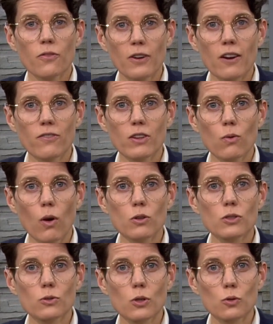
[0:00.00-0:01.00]
Fairview
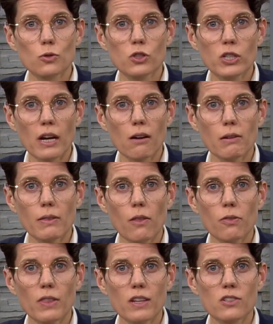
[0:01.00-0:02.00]
also told Sharon
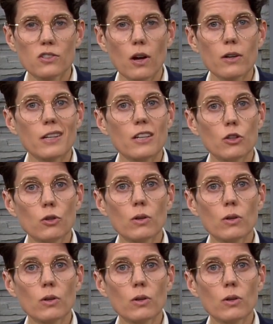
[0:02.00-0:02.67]
that they started a new